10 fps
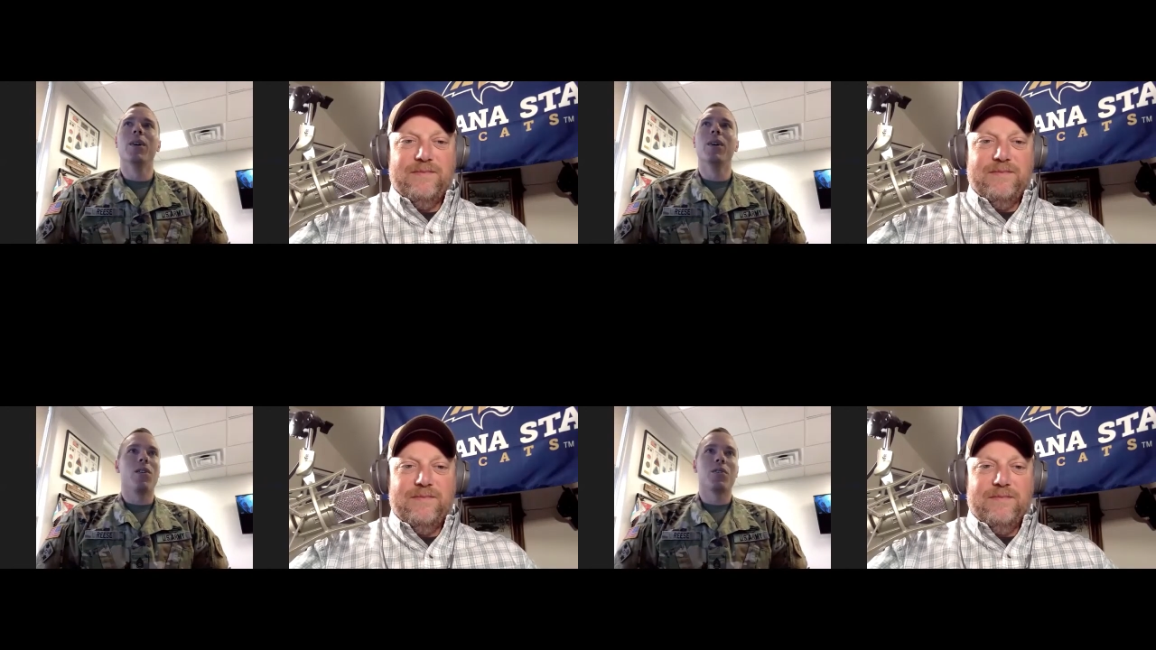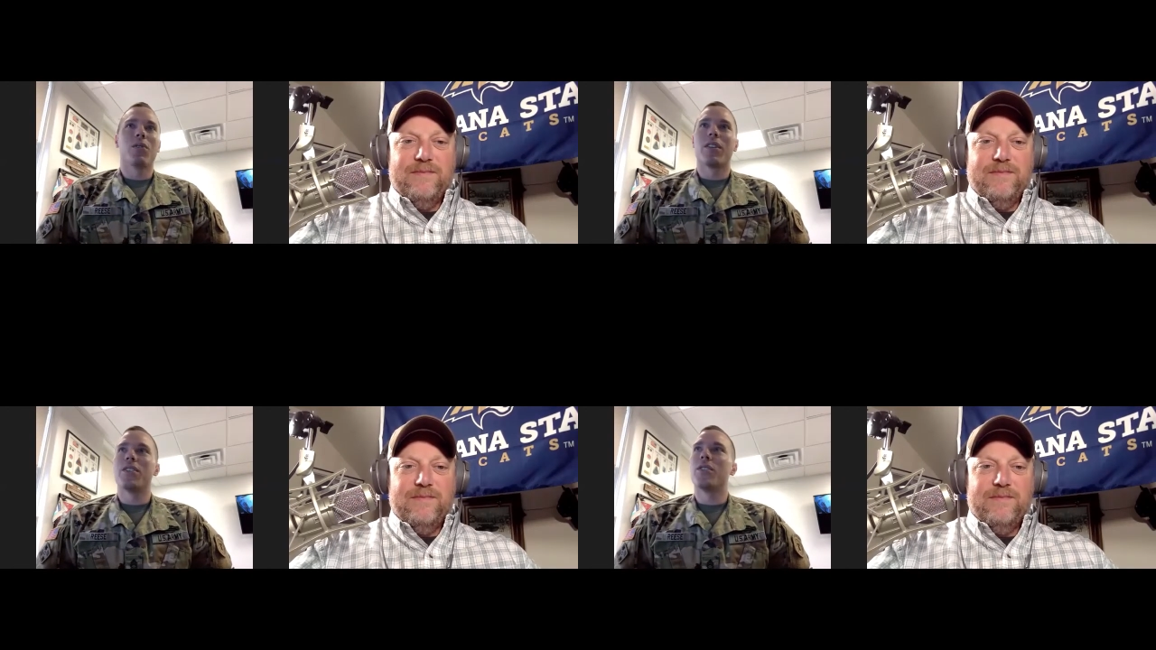
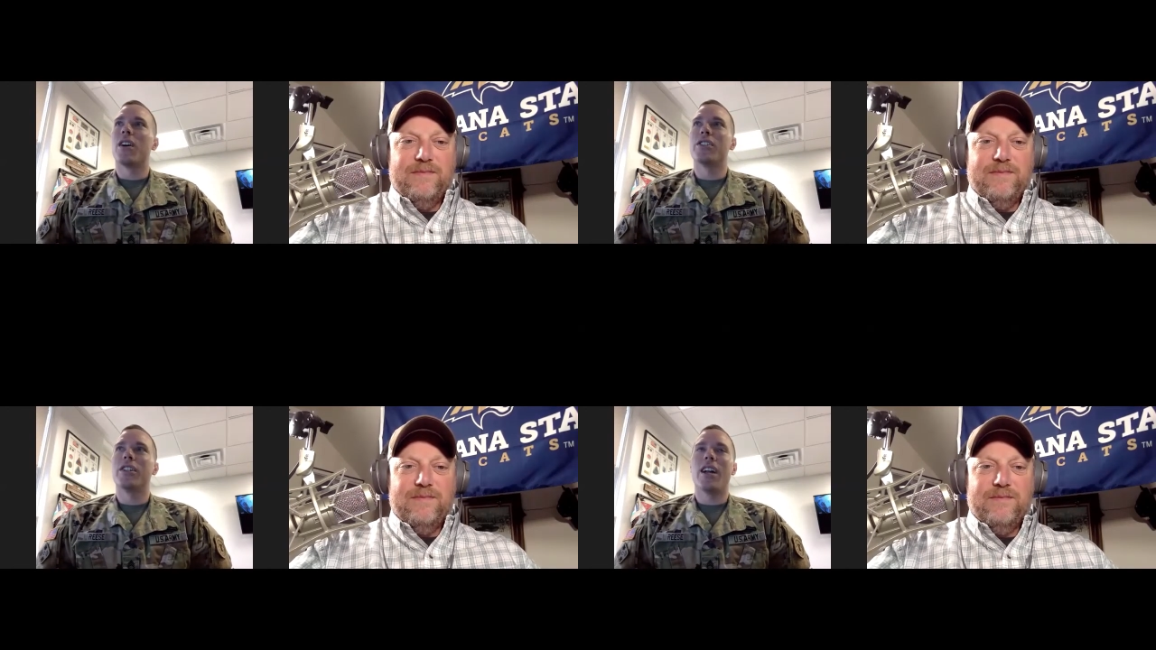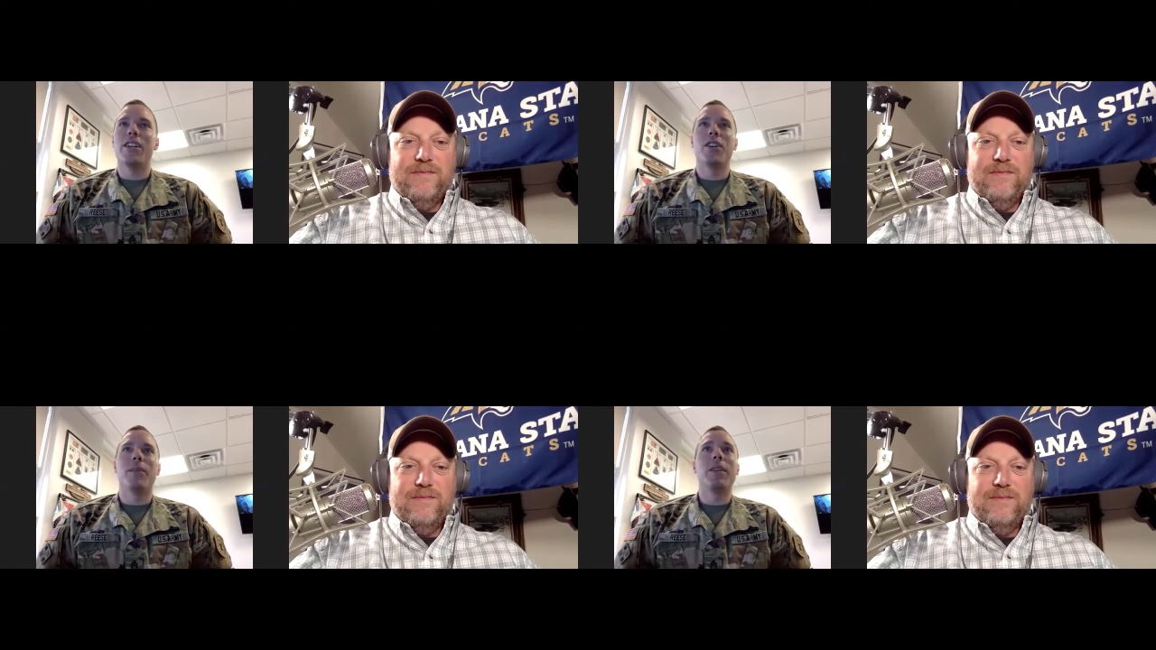Speaker 1: agricultural
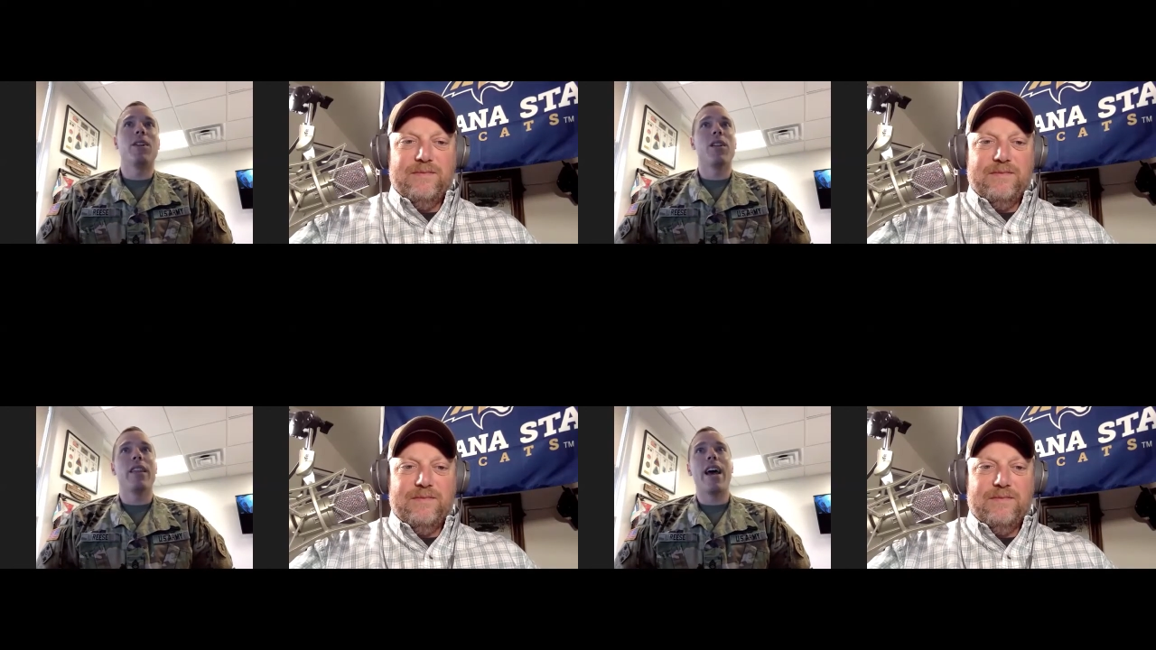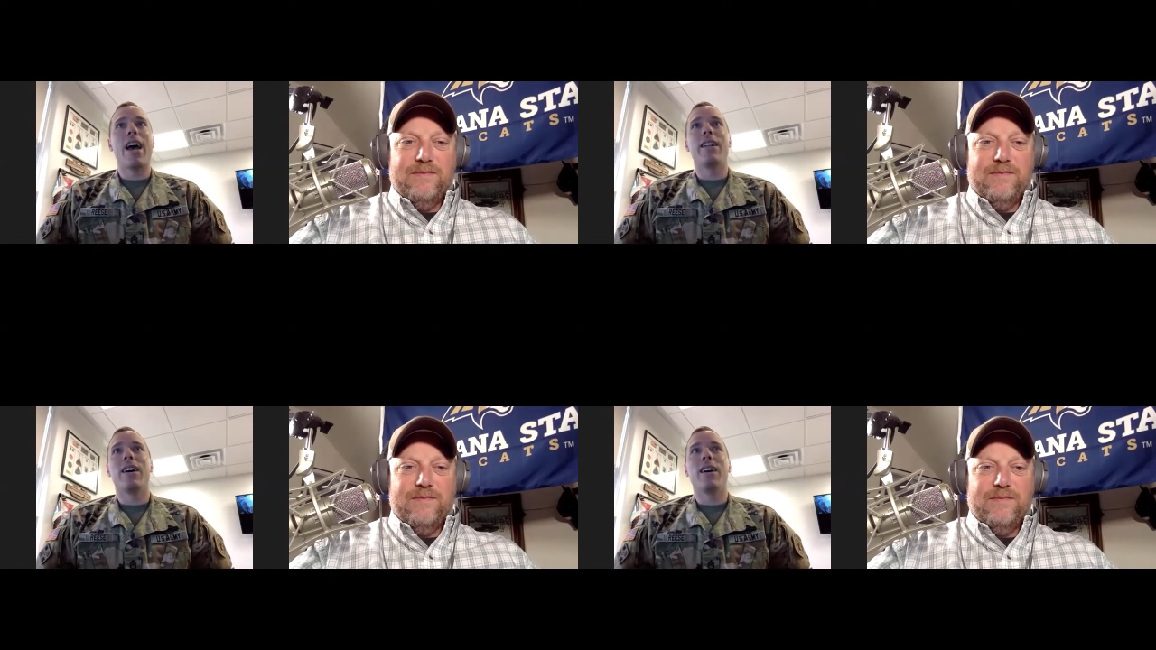construction. I jumped in on
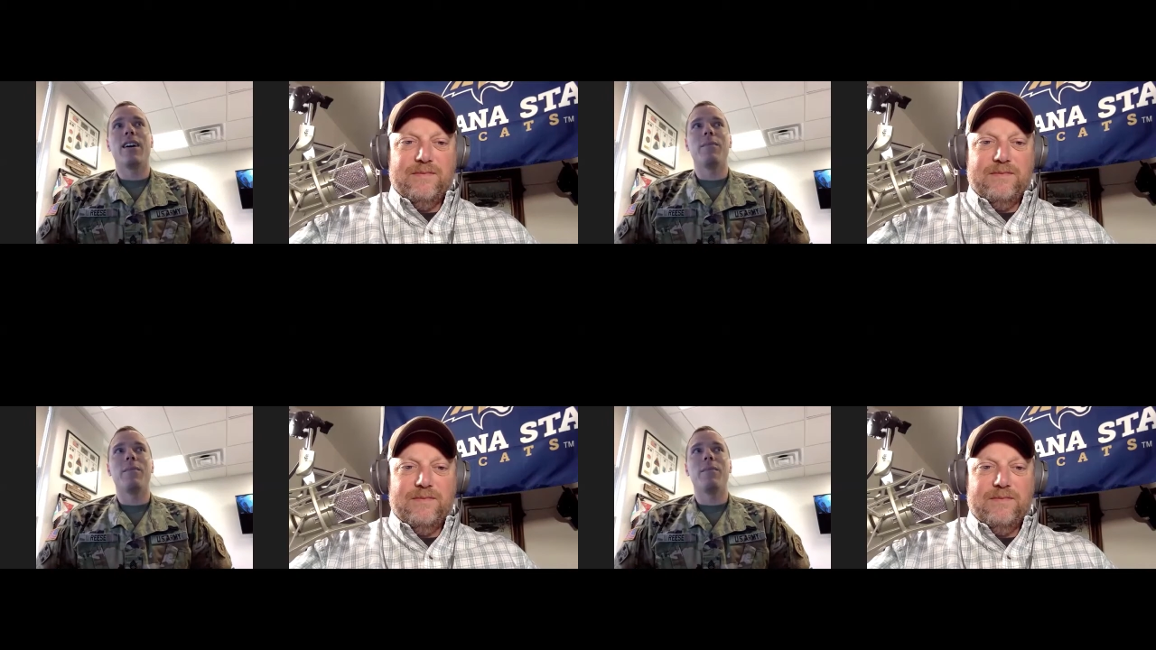that.